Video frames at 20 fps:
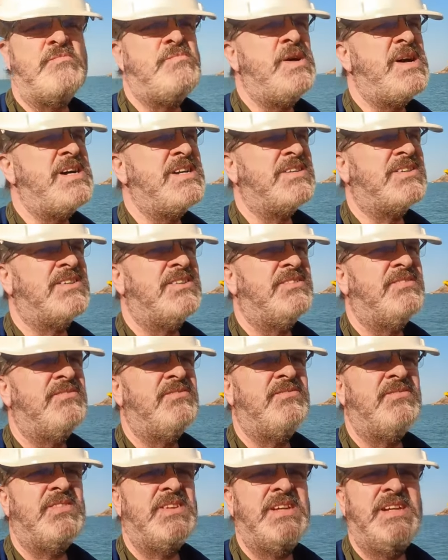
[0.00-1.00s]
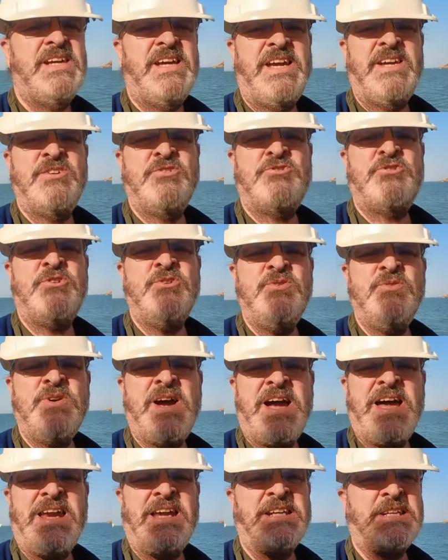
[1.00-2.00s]
But in true
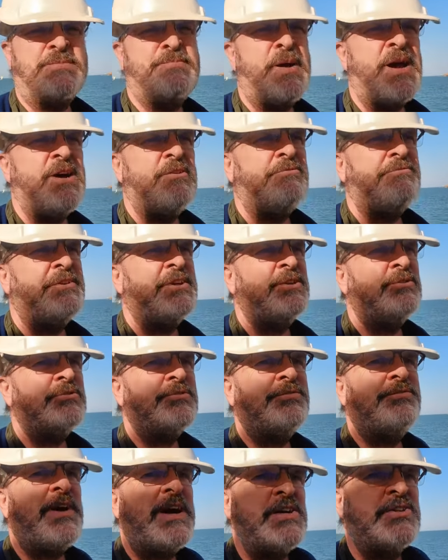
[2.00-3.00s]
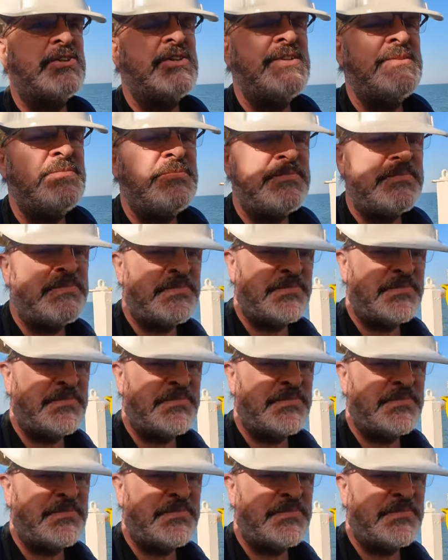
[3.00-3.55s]
Alex Belfield fashion,